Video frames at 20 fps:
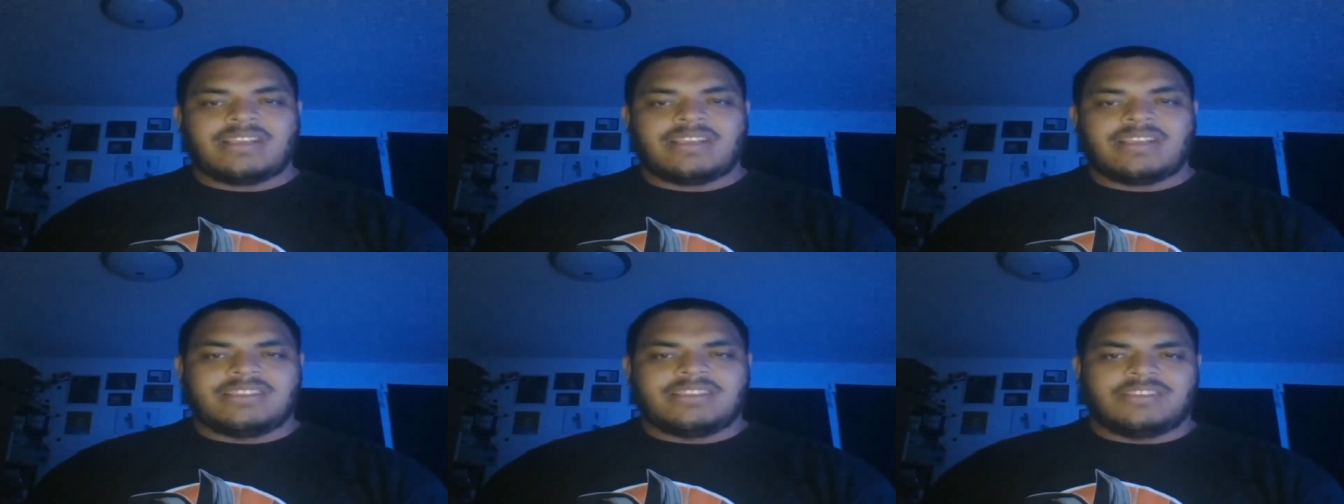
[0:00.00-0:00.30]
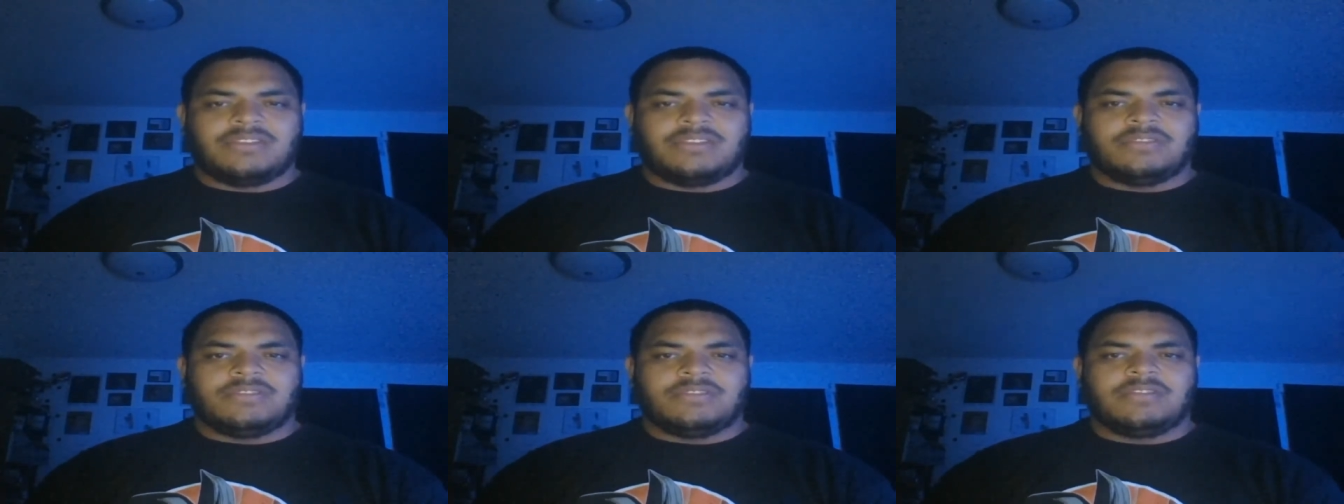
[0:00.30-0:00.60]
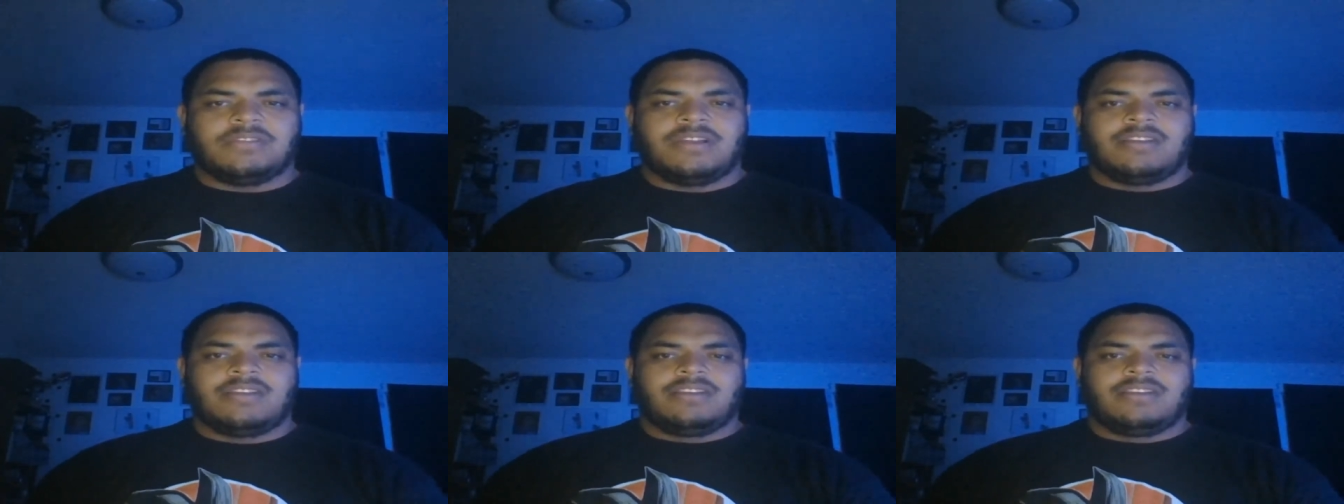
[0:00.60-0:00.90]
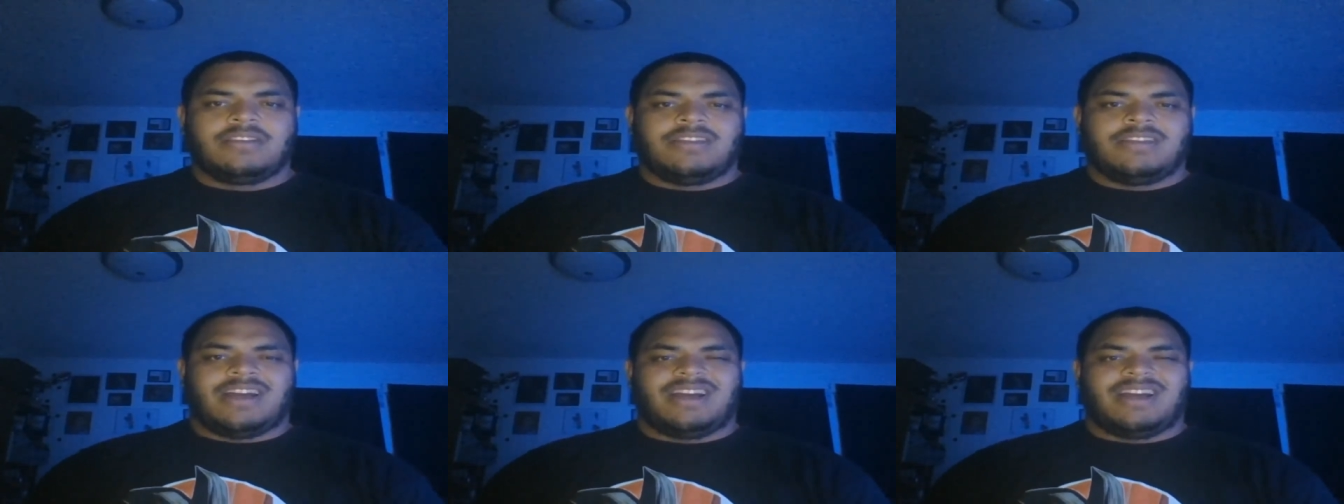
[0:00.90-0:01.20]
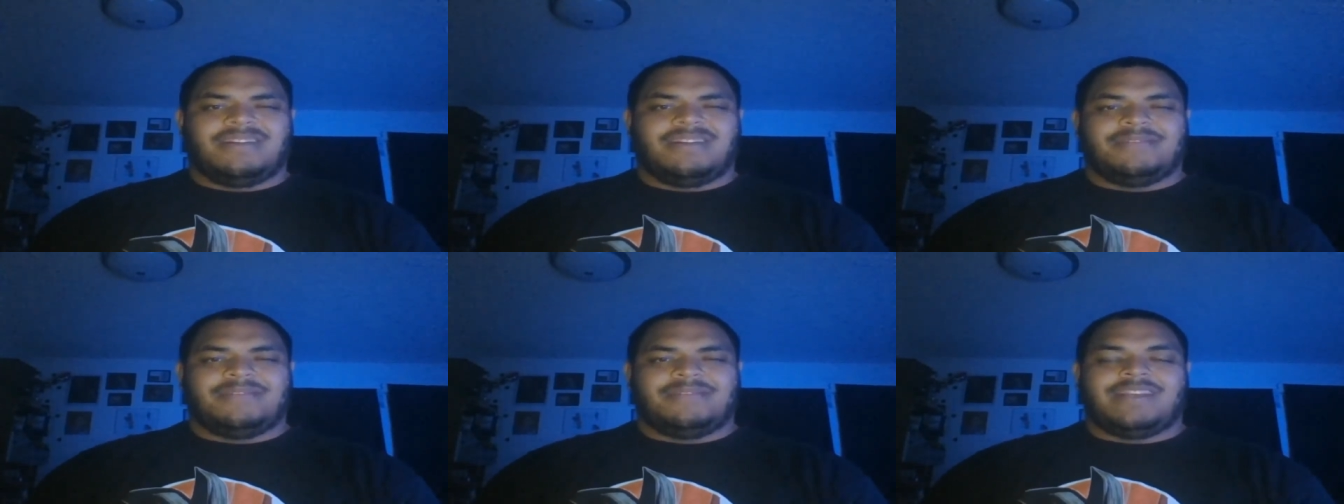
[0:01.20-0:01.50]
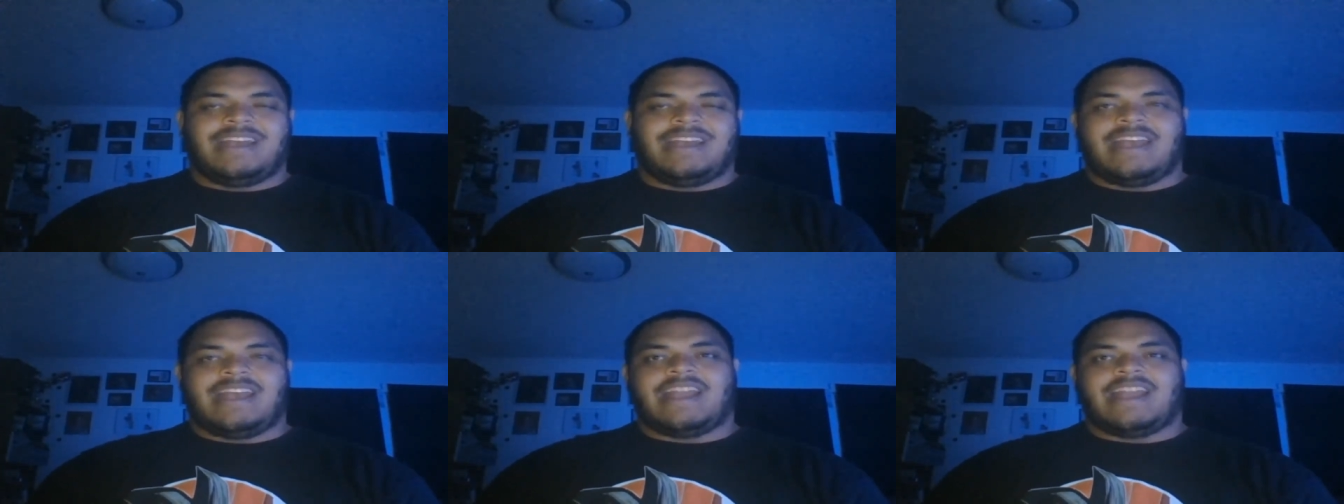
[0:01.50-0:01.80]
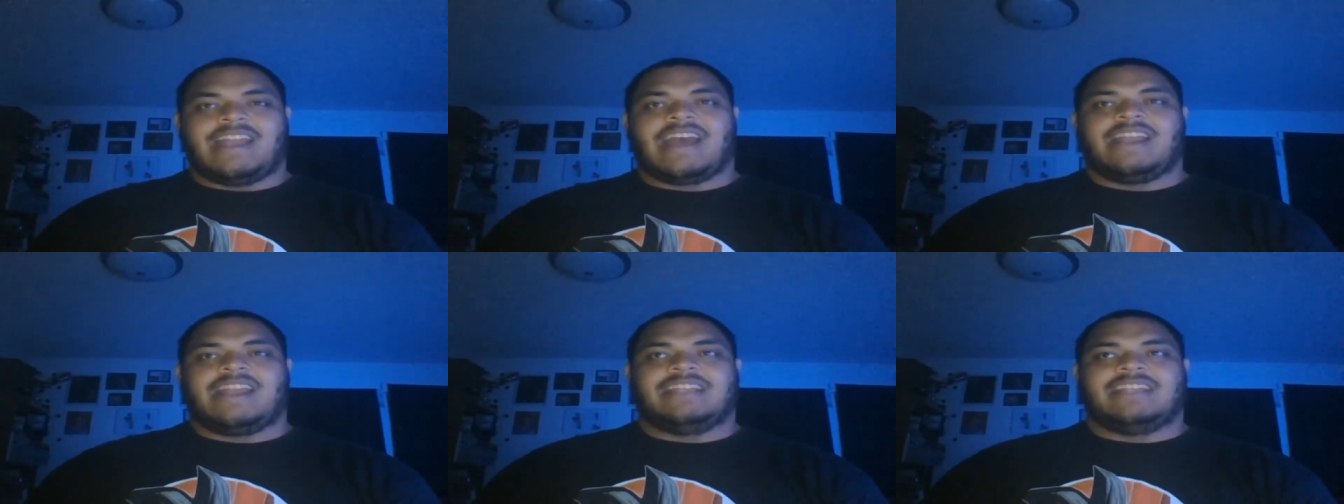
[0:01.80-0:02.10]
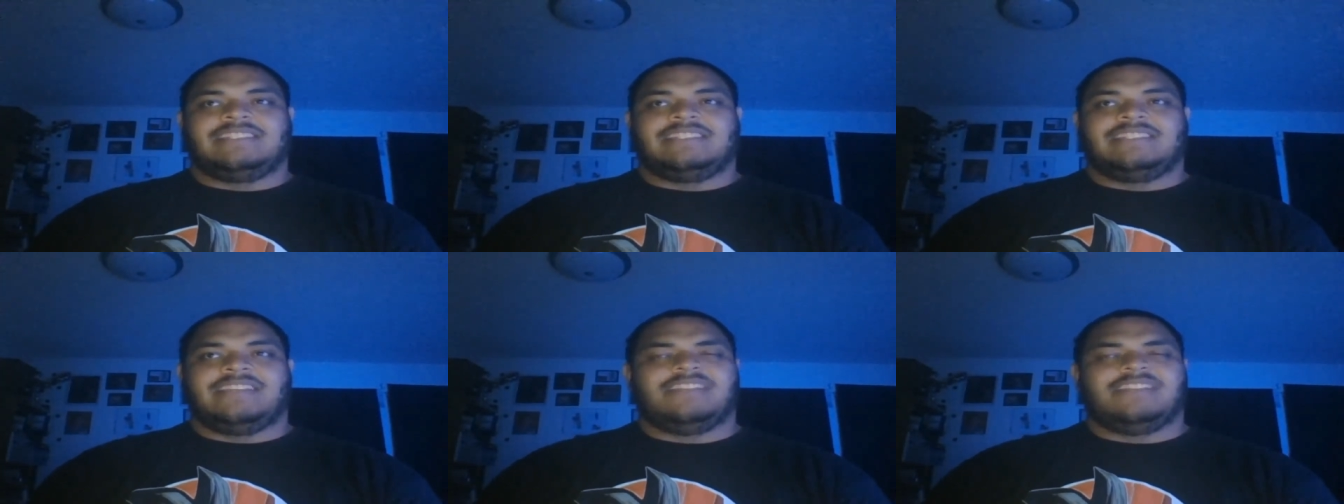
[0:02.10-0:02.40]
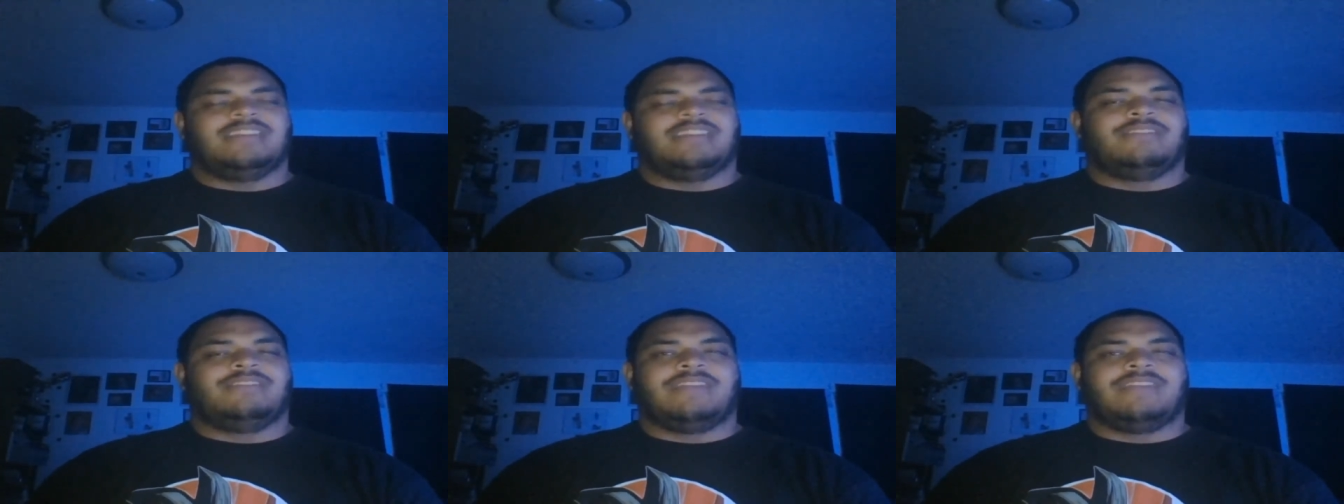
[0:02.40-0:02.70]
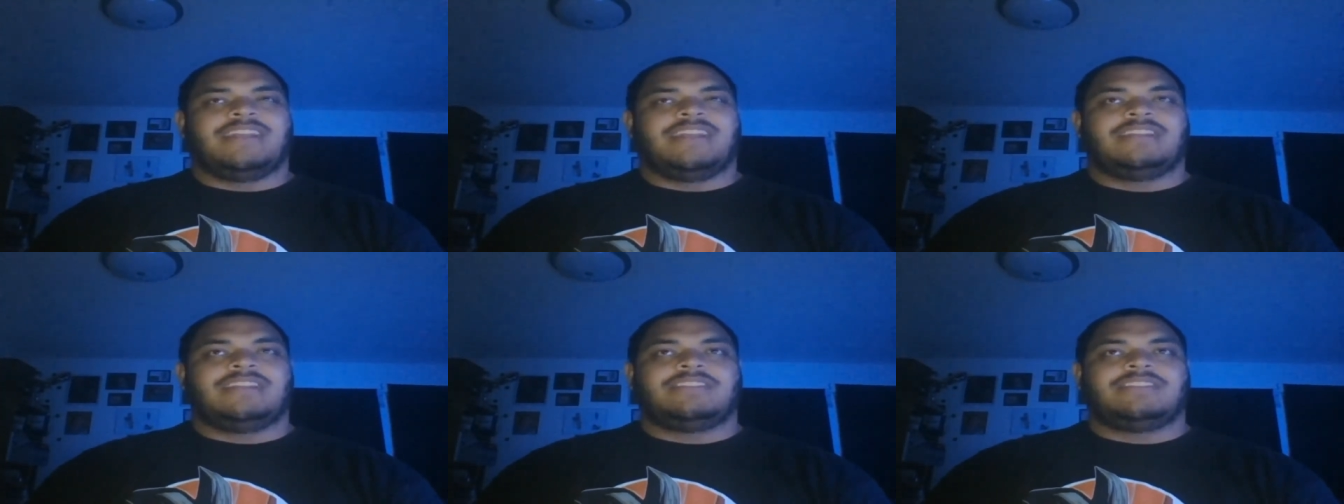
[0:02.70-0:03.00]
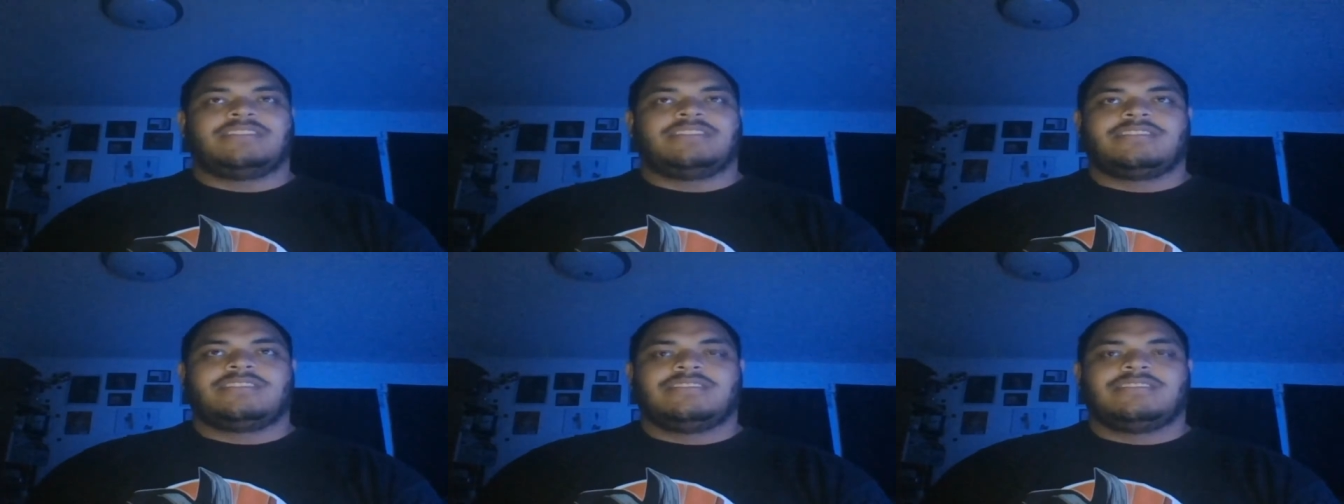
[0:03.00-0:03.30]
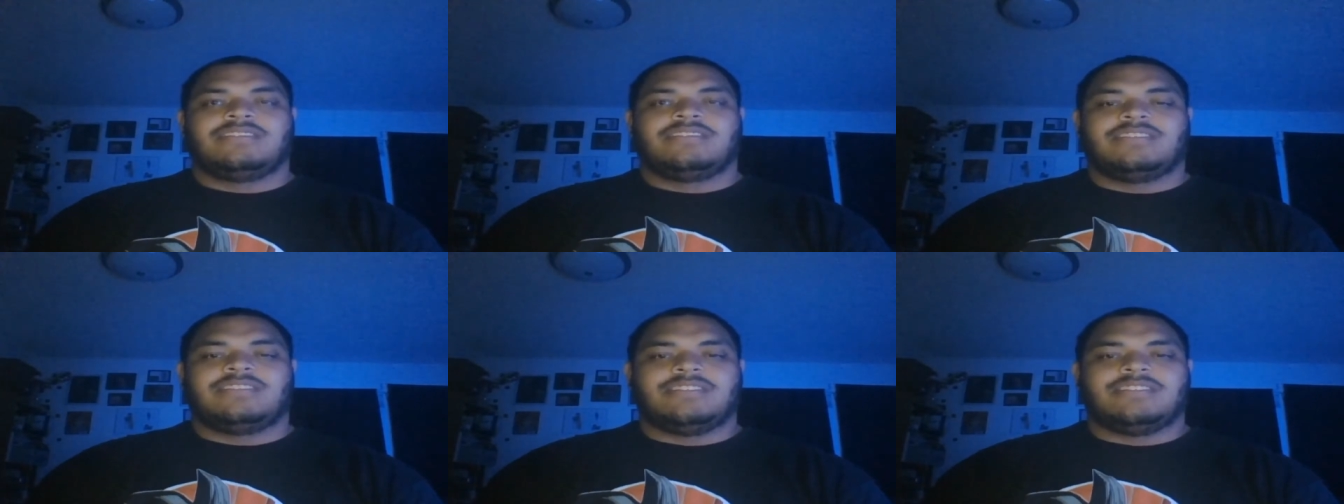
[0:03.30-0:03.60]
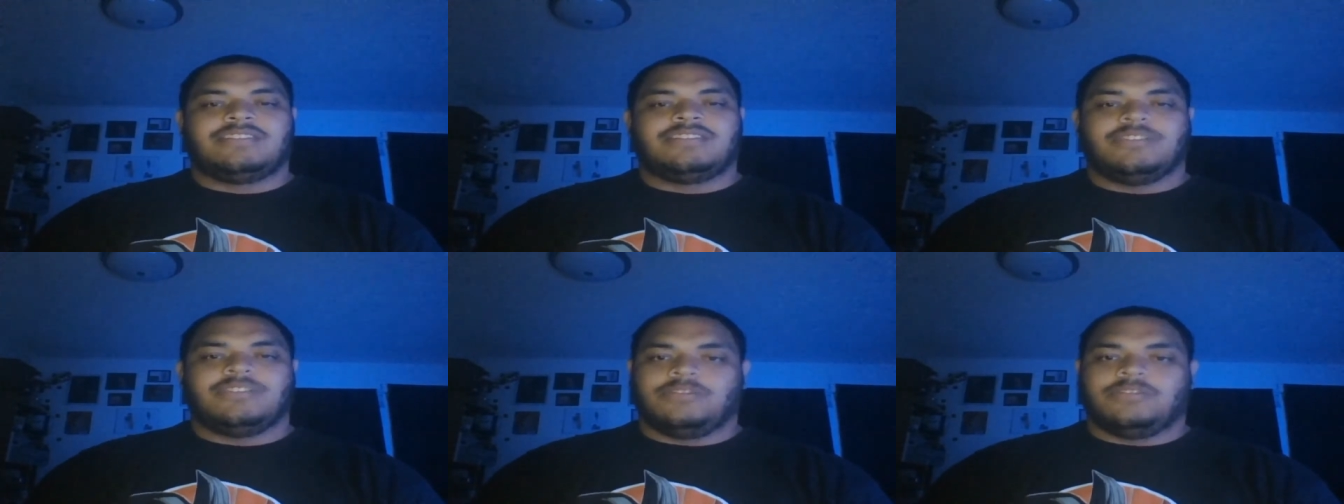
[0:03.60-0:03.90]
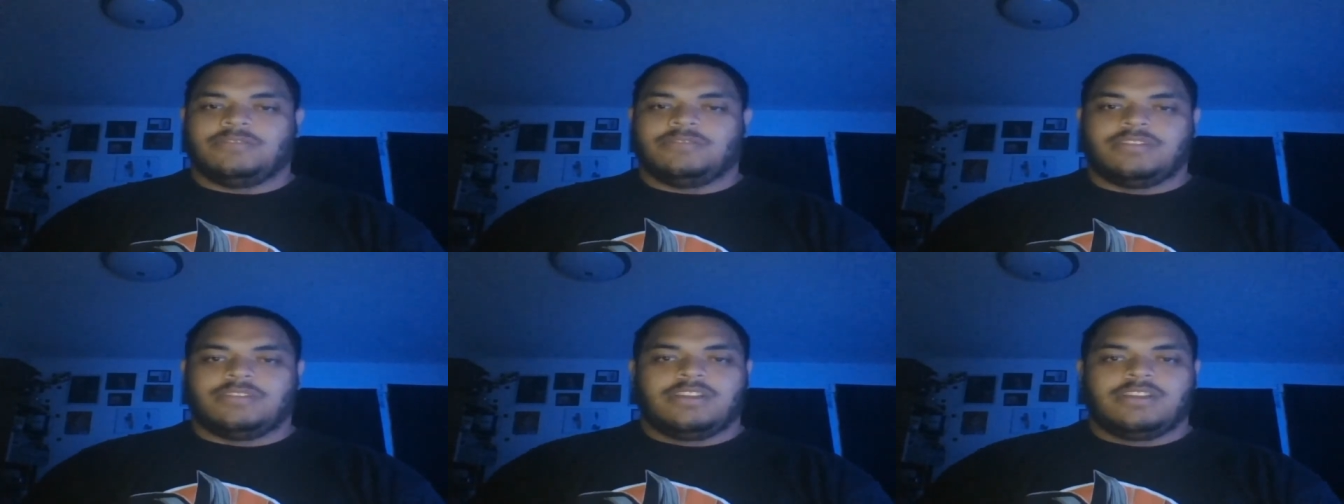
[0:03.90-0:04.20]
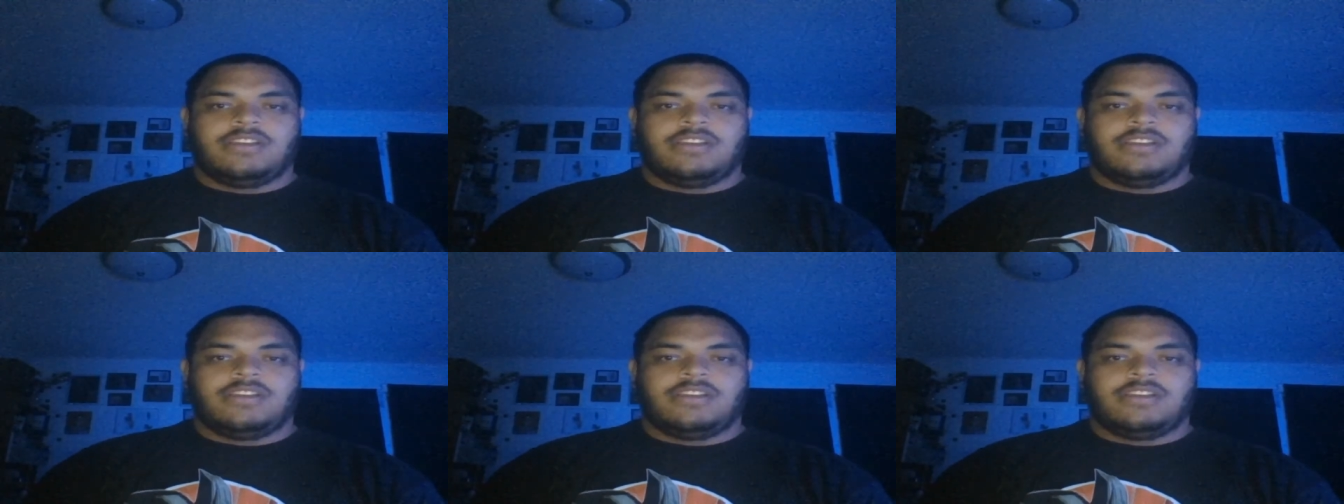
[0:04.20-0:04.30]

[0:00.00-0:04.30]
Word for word: So, um, and not necessarily the greatest. So,